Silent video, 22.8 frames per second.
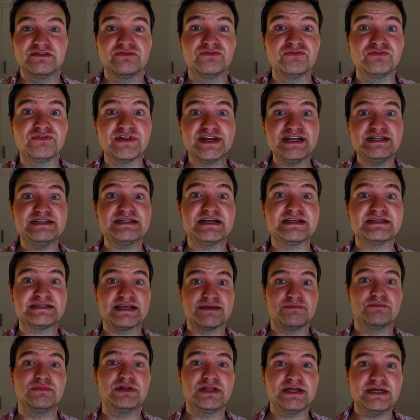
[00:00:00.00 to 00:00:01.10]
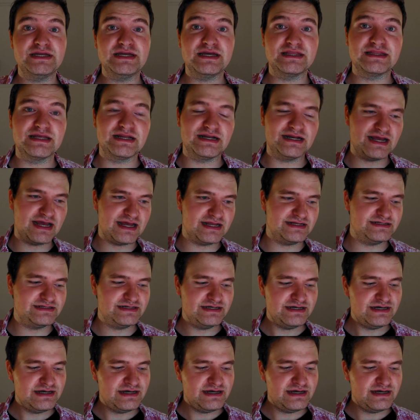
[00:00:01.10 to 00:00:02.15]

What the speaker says: the fleet assembling, and then it had